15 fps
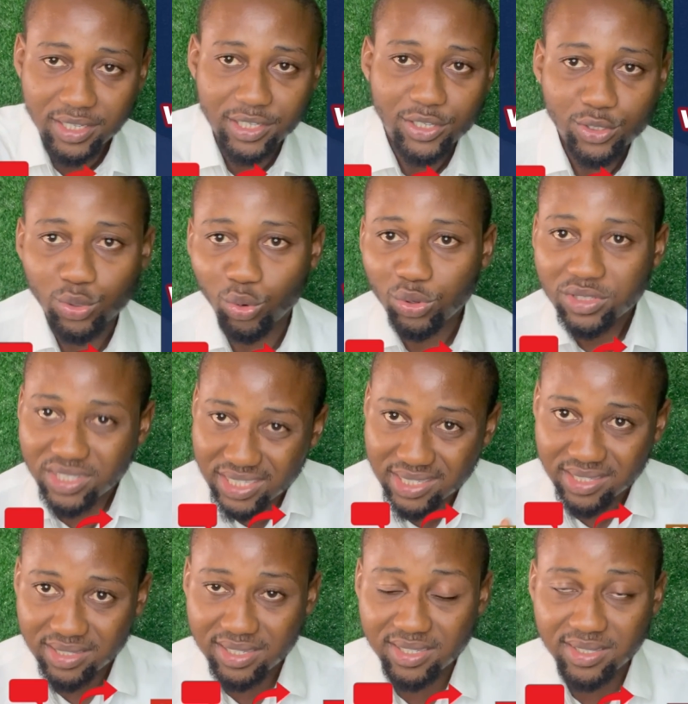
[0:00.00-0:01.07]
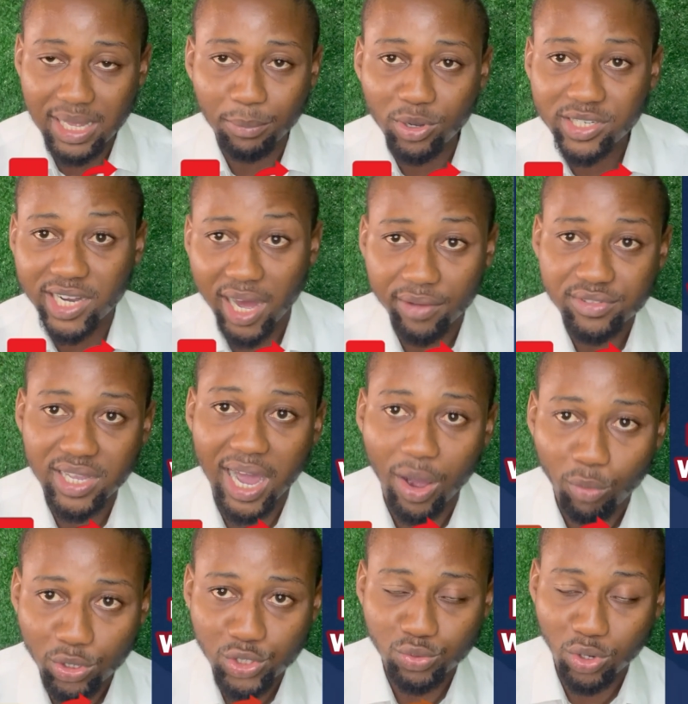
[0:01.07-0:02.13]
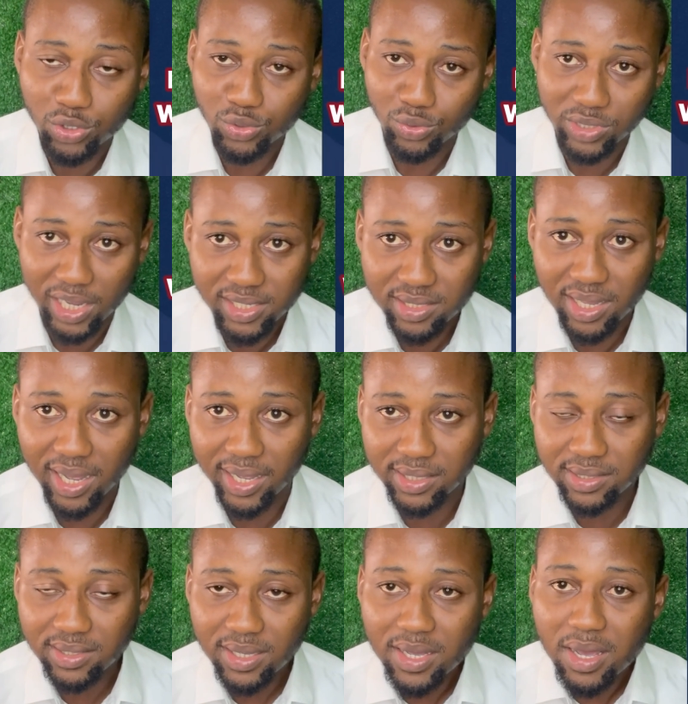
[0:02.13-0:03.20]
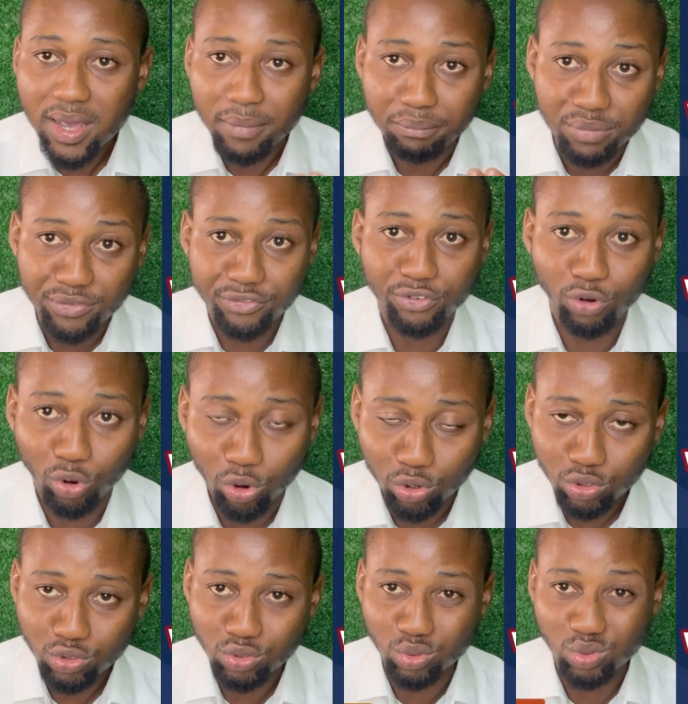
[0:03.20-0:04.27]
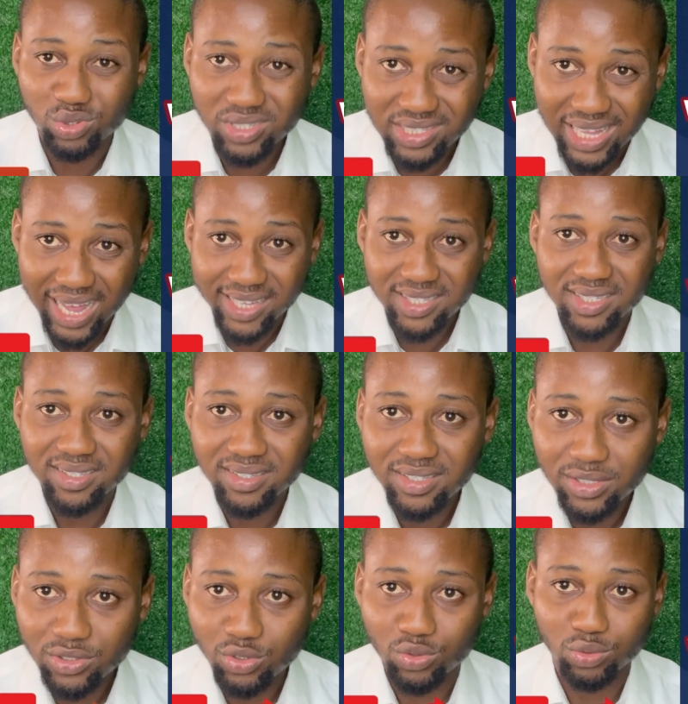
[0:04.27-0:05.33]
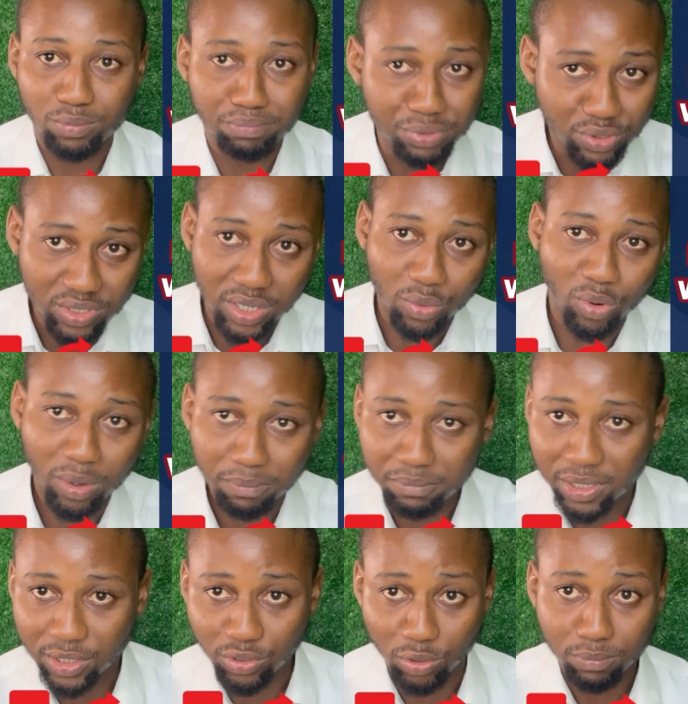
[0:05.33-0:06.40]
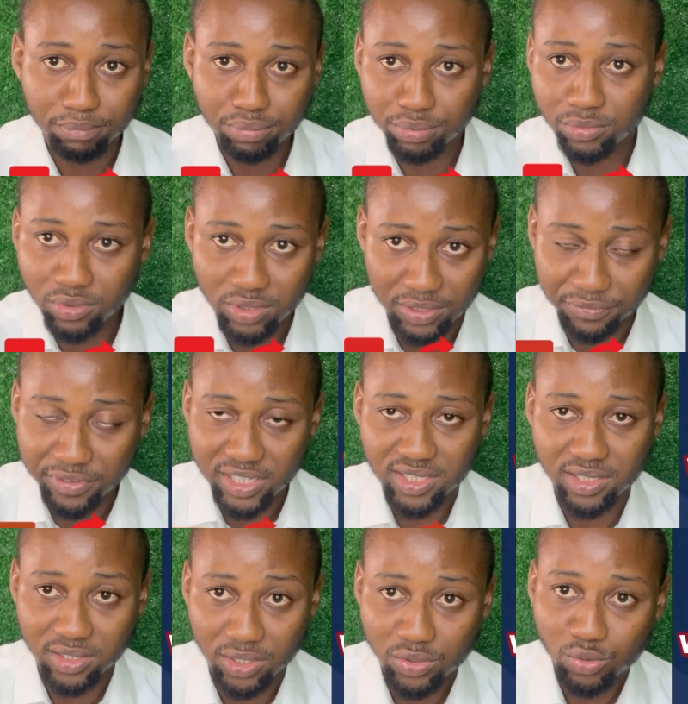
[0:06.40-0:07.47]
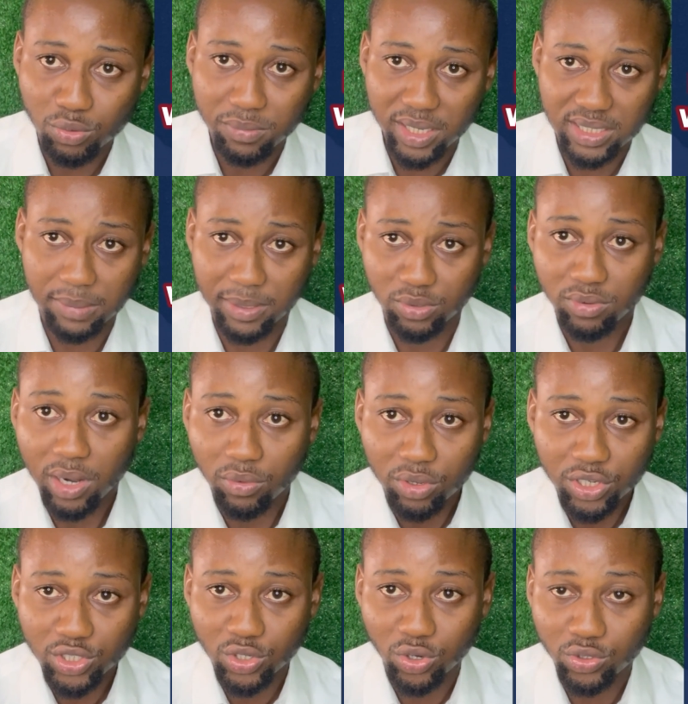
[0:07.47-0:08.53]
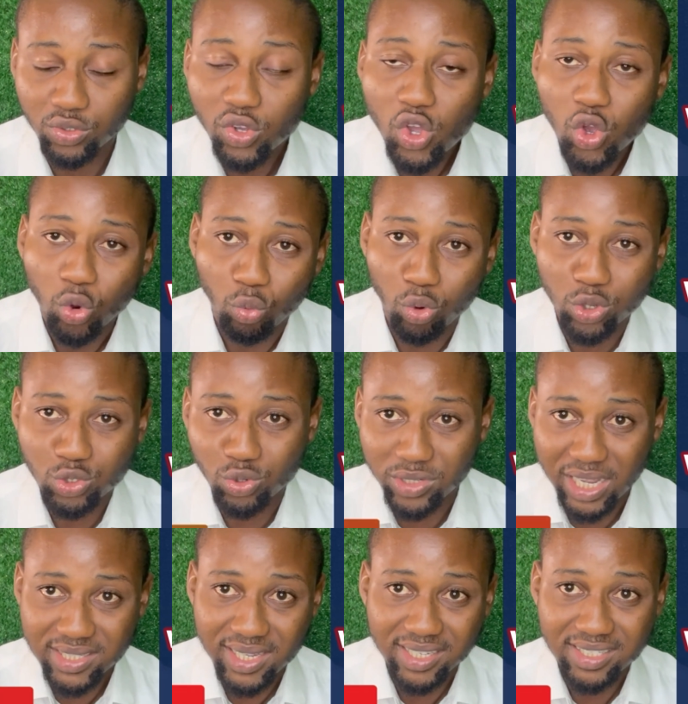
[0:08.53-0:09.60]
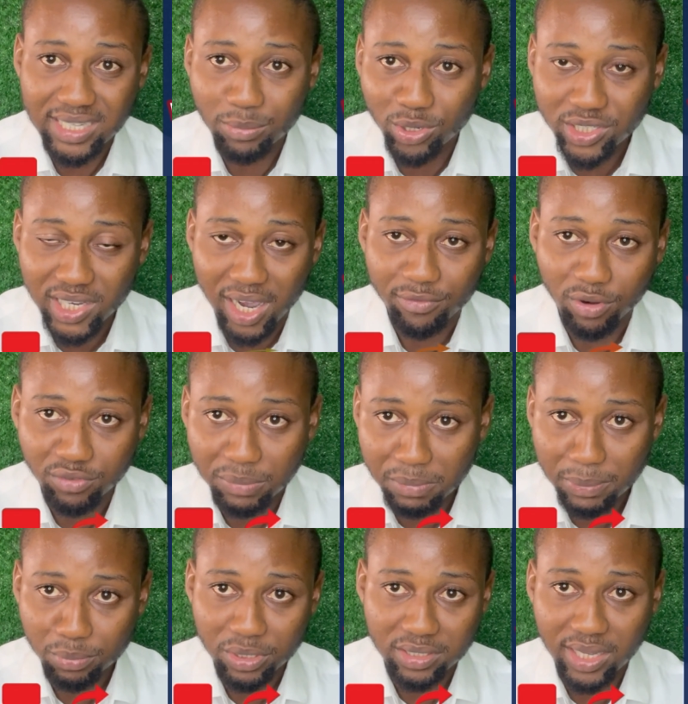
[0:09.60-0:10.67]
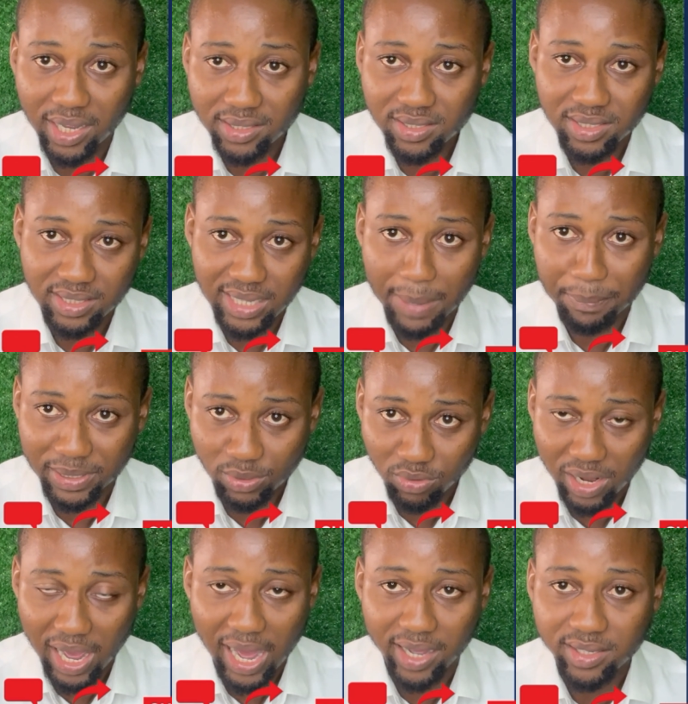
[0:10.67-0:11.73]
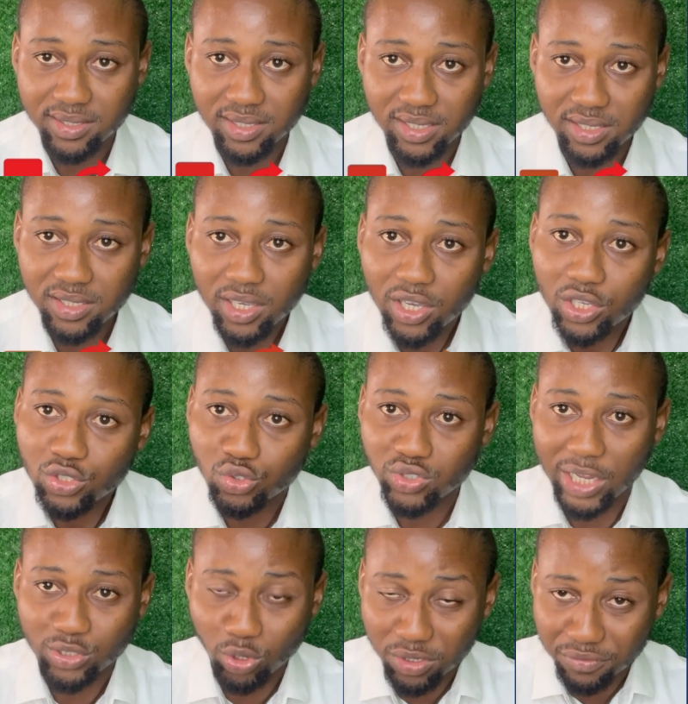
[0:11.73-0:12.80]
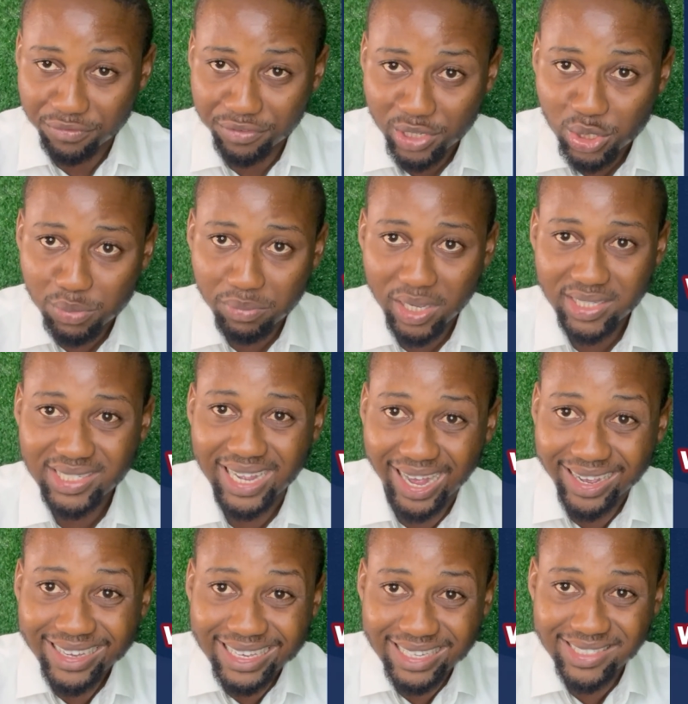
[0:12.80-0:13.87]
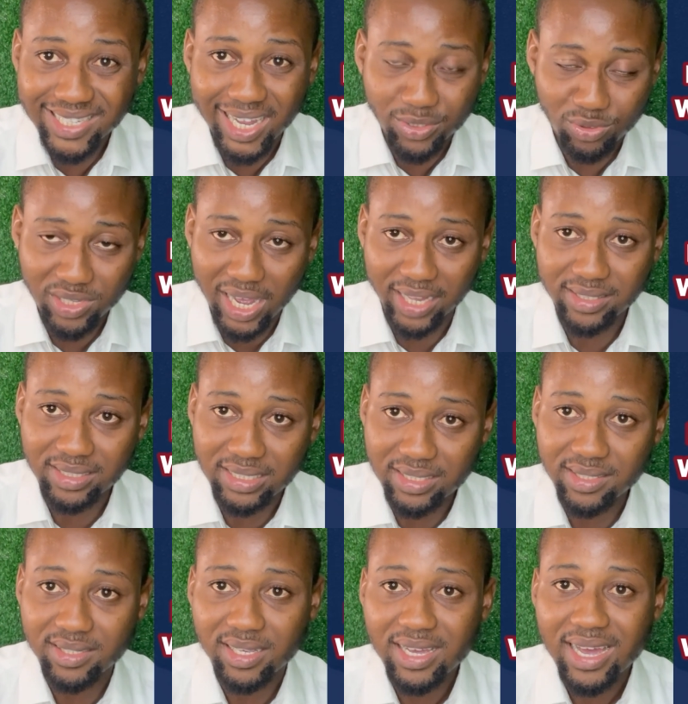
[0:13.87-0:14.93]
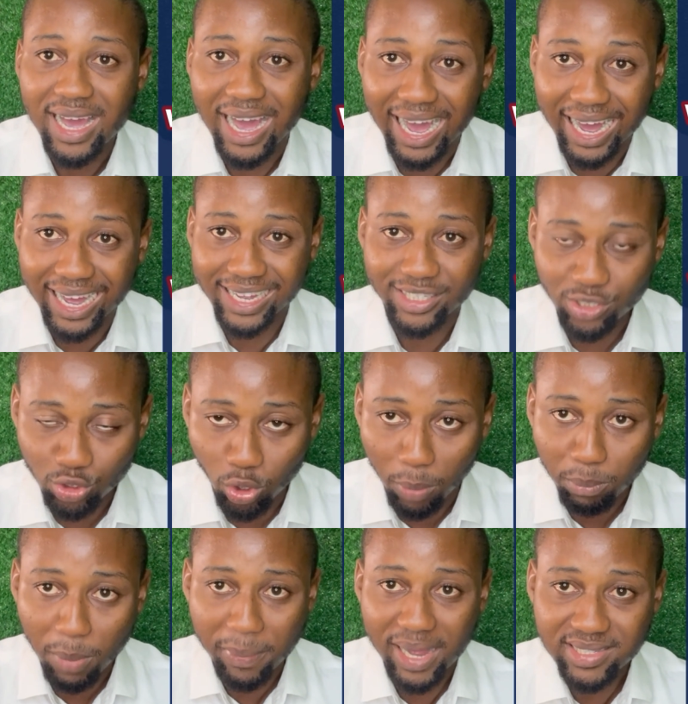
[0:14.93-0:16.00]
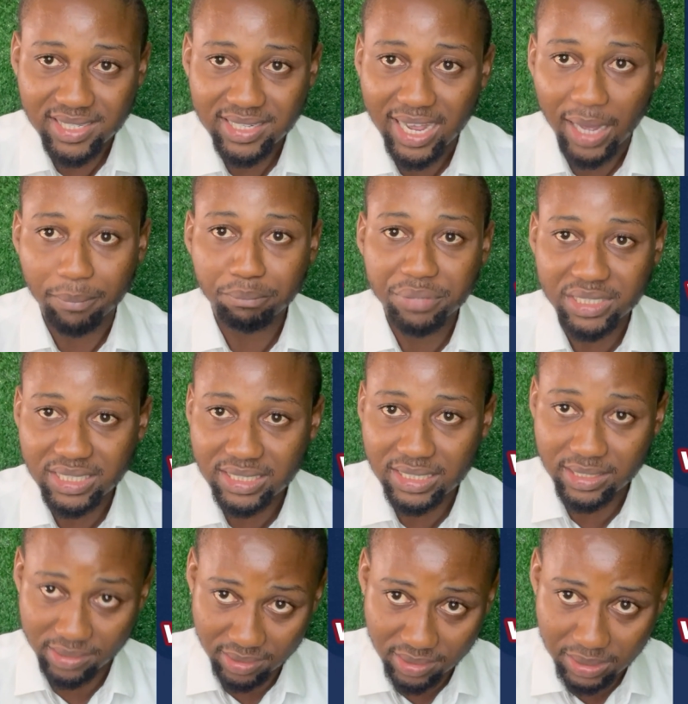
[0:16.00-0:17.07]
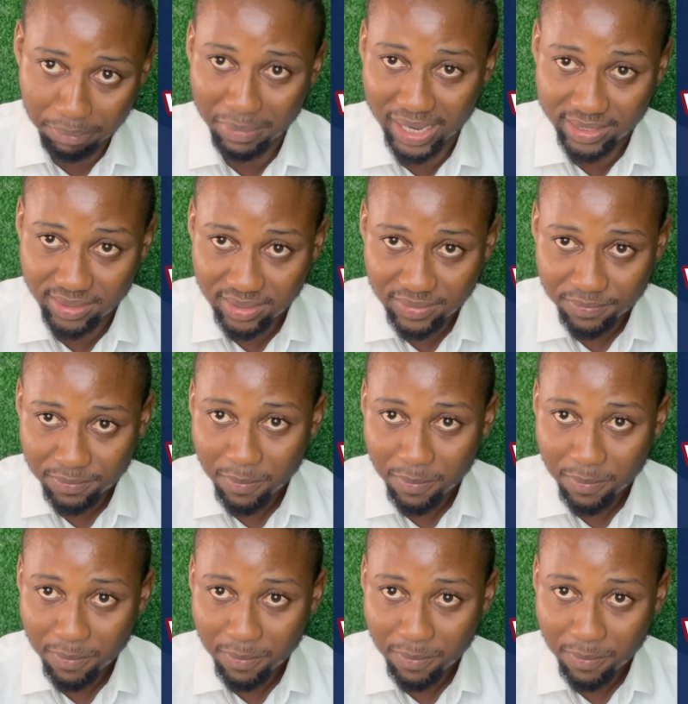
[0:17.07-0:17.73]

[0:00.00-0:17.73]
So these demographics are what you want to understand before you start to build a 1 bed or invest in a 2 bed in a particular location. You want to understand the demographic of the people in that particular axis, so that your investment can cater to their needs and your property can be in demand.